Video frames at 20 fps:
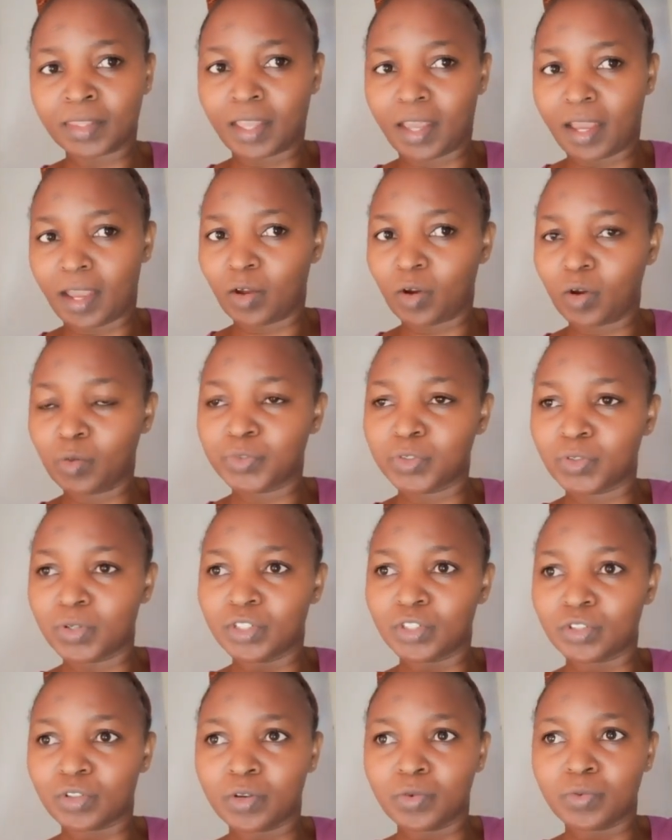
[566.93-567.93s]
I hope you
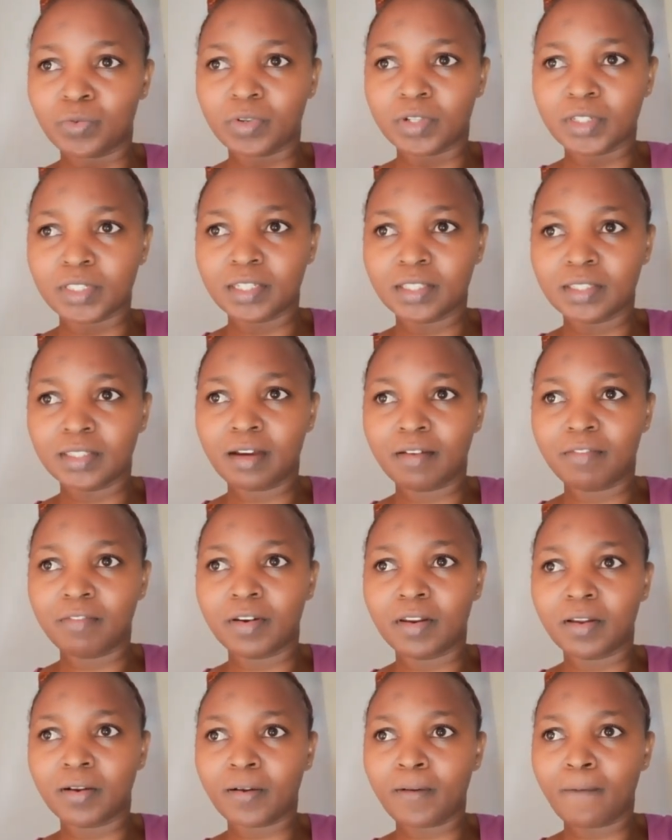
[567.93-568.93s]
enjoyed watching the
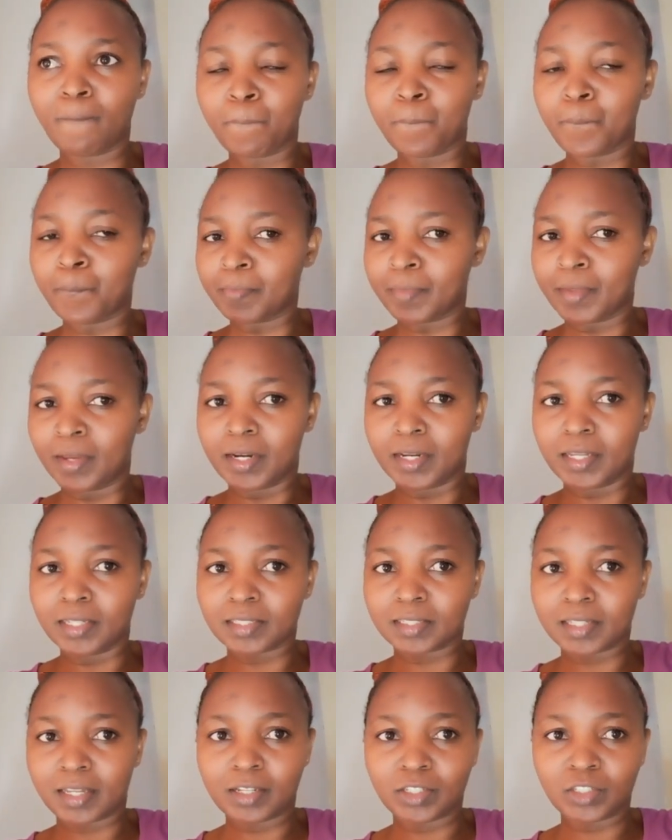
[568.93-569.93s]
vlog. Let's
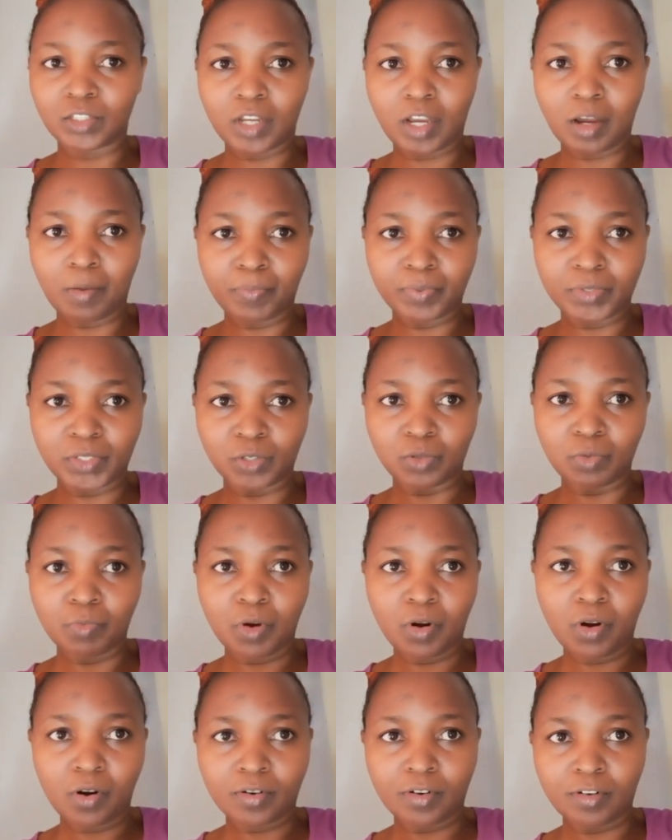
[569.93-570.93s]
catch up
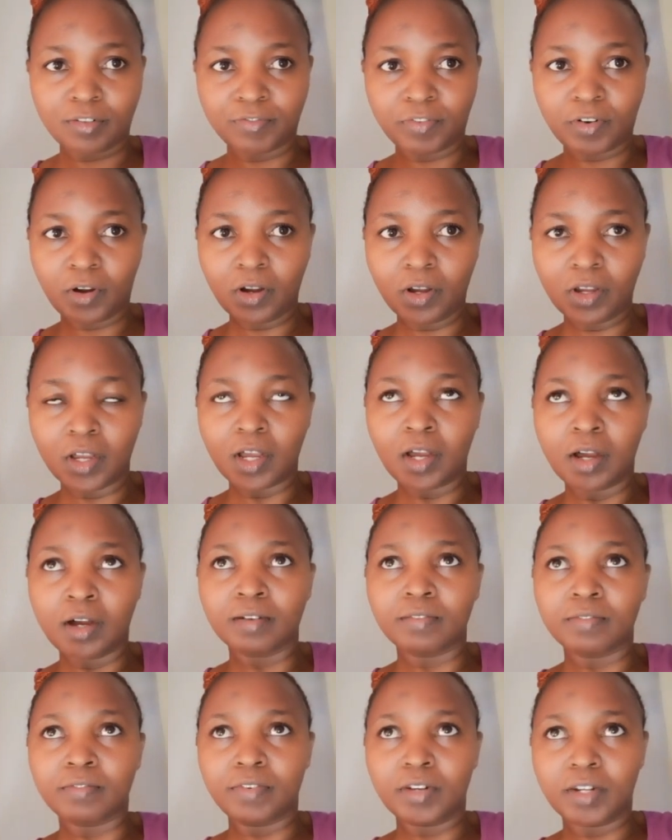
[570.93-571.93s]
tomorrow for
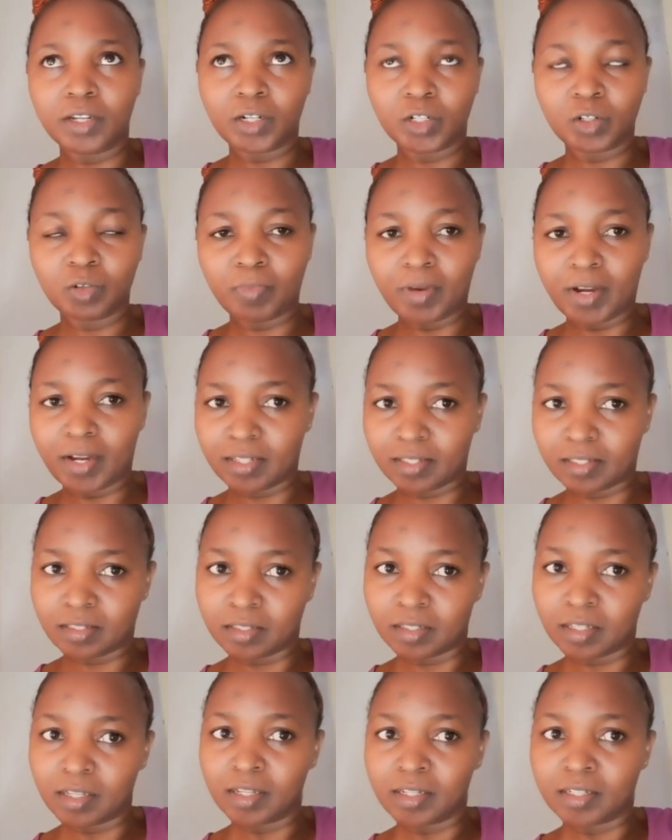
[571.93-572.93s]
Vlogmas
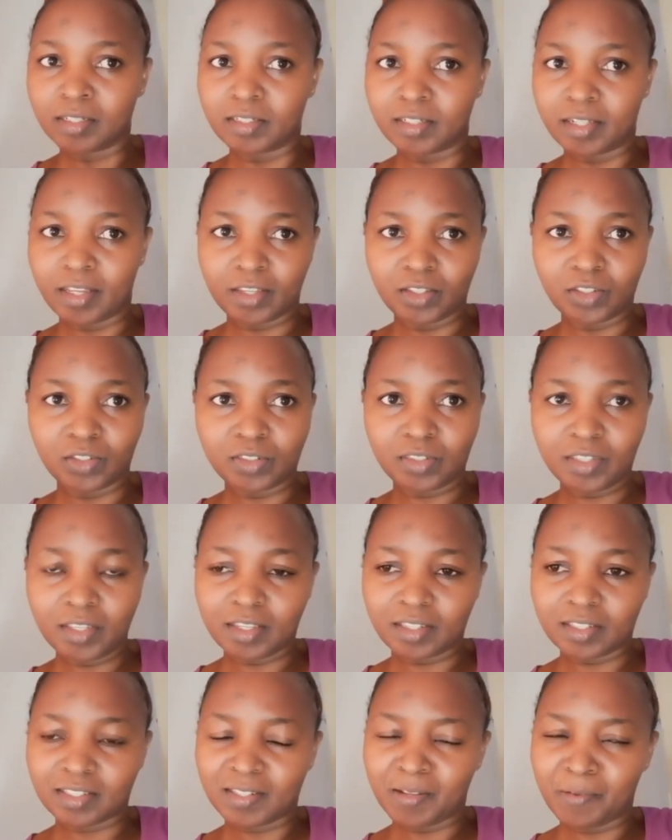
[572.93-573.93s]
day
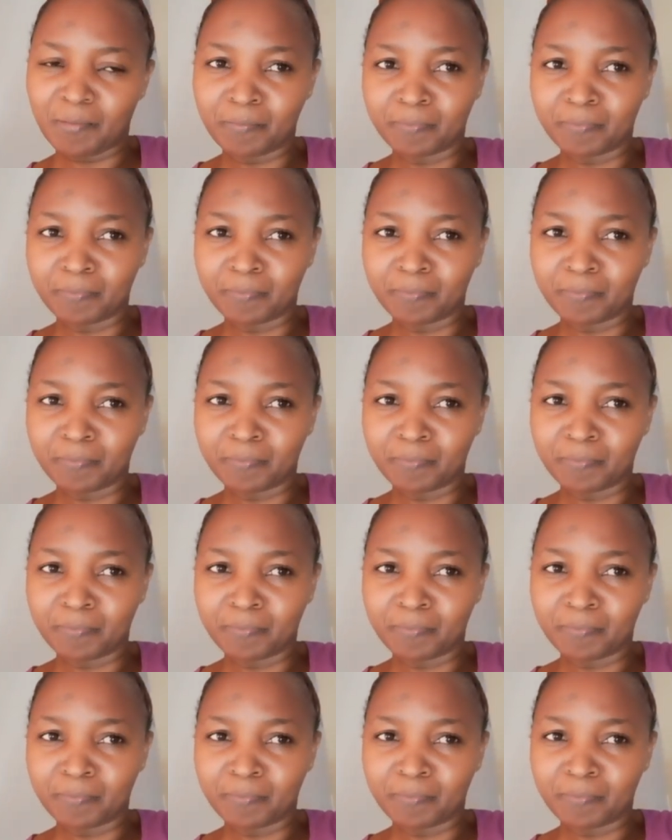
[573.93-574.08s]
6.